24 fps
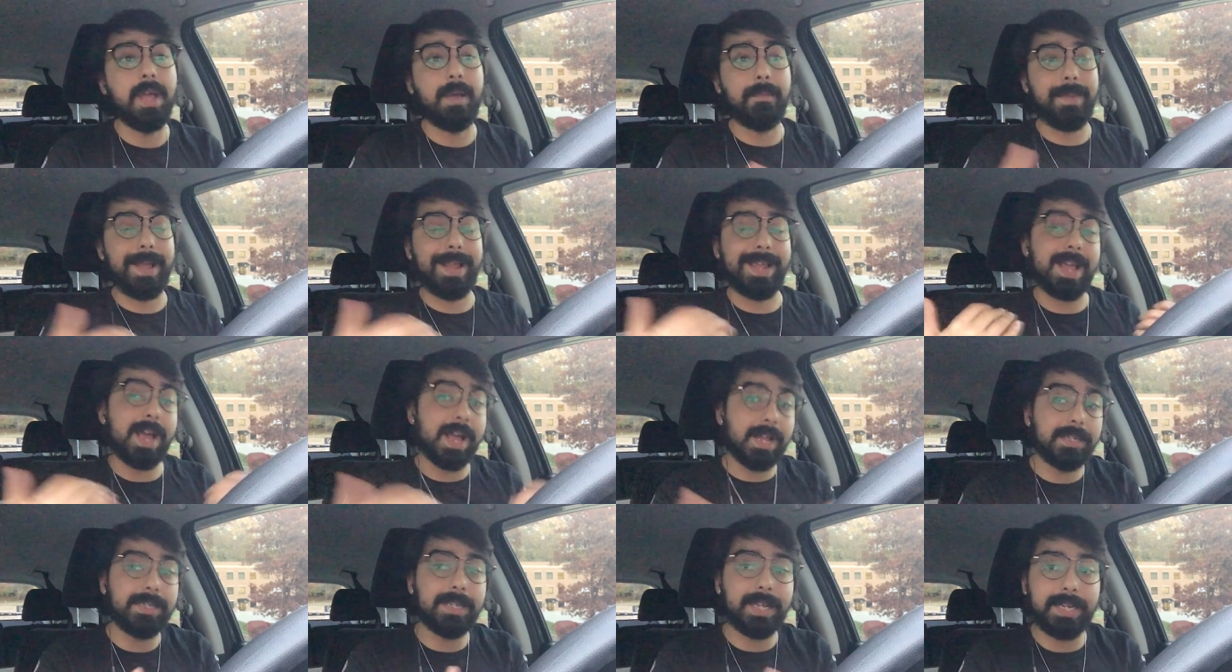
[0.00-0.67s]
My
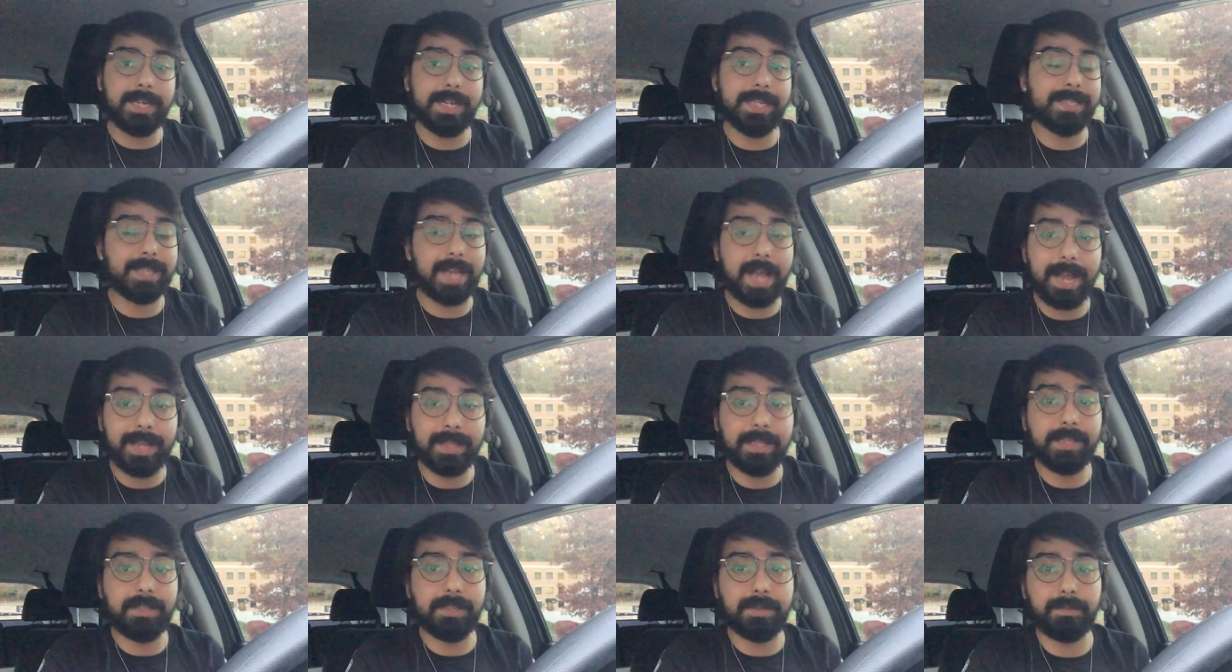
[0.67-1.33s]
content is
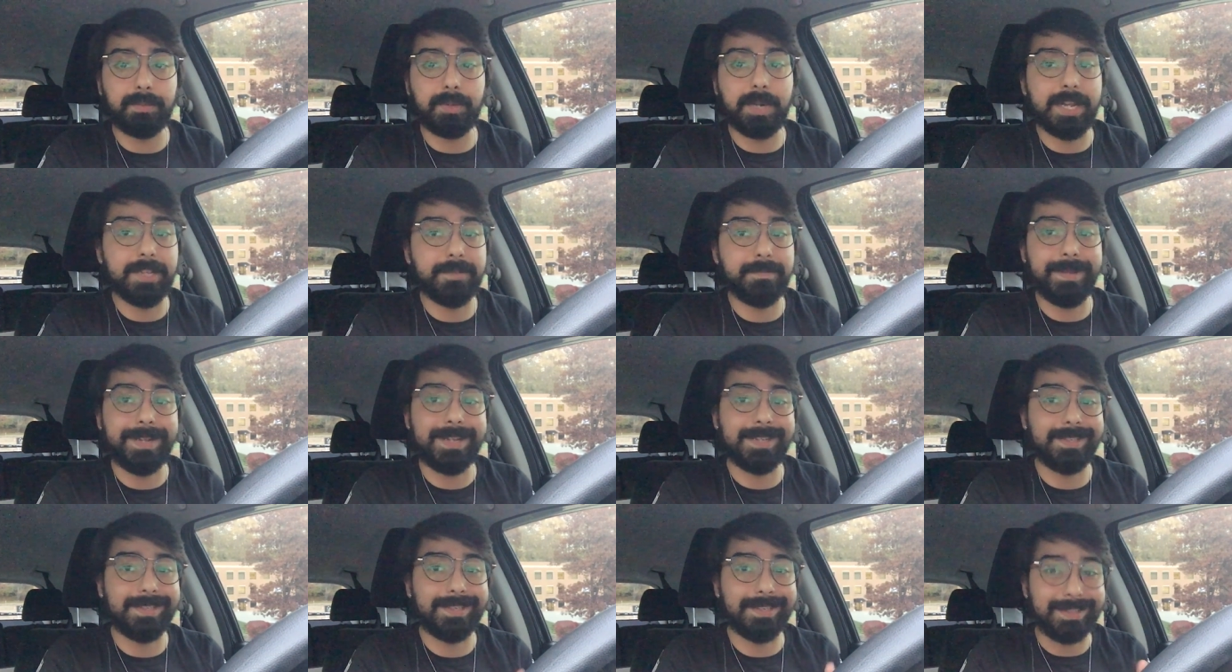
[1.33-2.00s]
highly suppressed
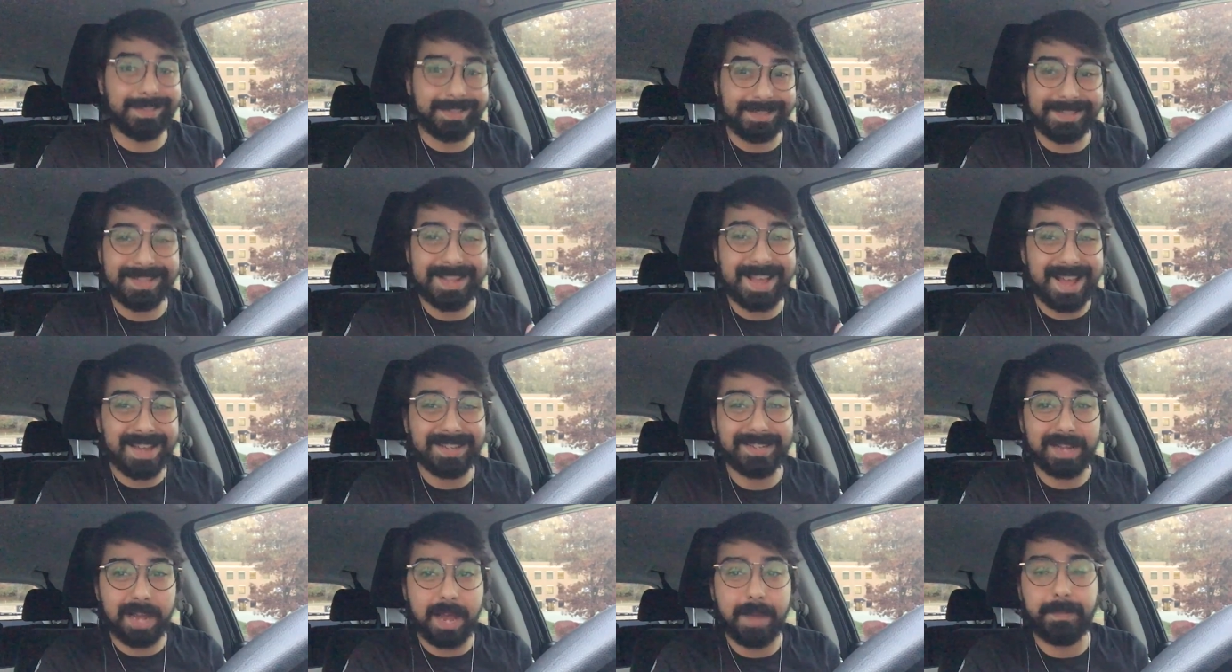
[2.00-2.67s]
because this is
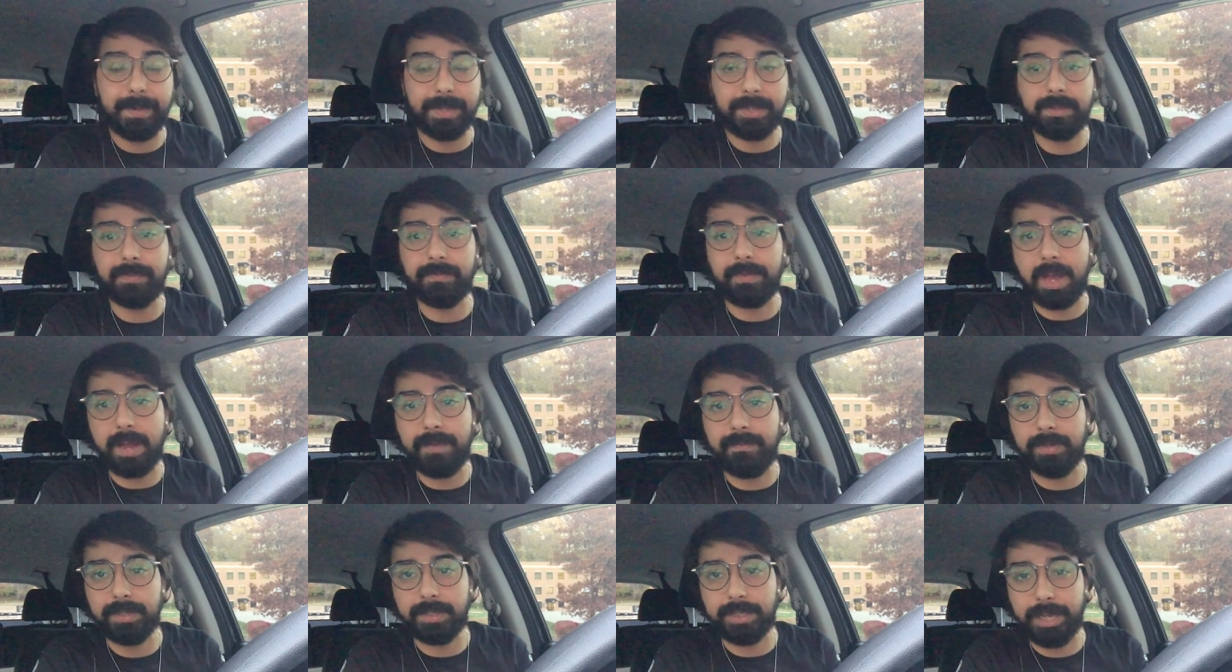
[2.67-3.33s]
not topics of
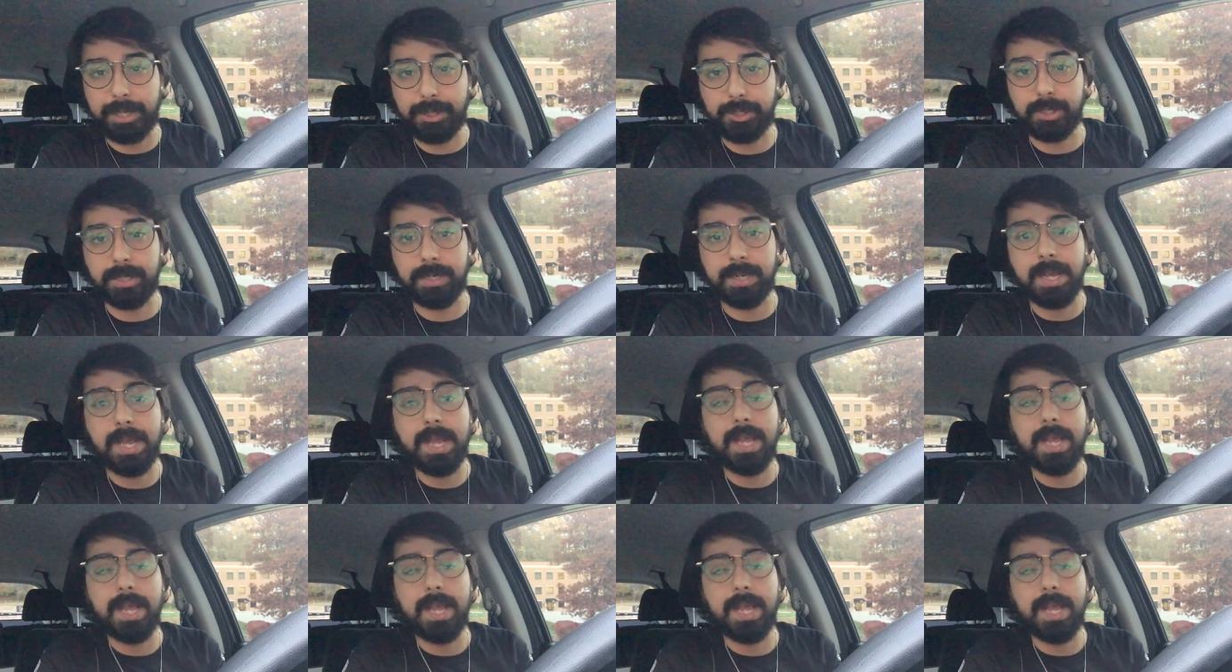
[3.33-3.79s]
conversation